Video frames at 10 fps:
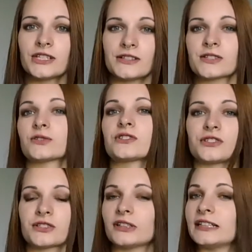It's
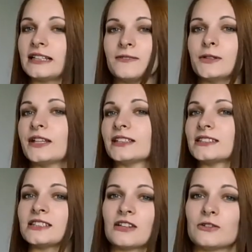just gonna give you like a
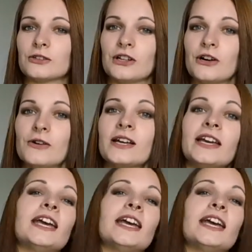subtle glow.